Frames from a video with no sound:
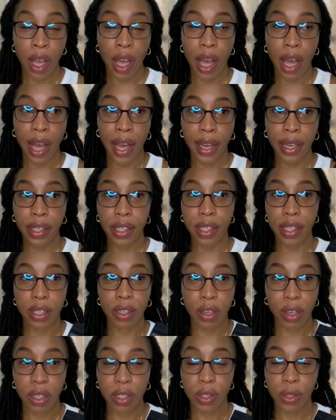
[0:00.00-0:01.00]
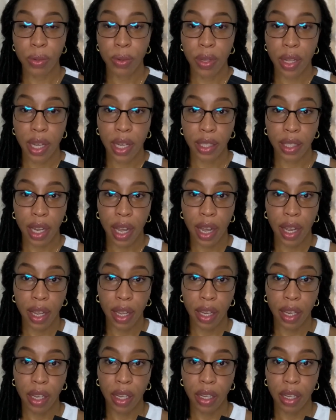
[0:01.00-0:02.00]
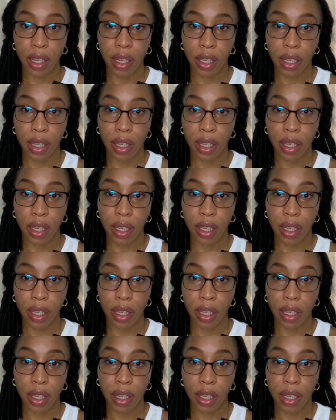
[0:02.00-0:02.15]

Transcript: i did not do that i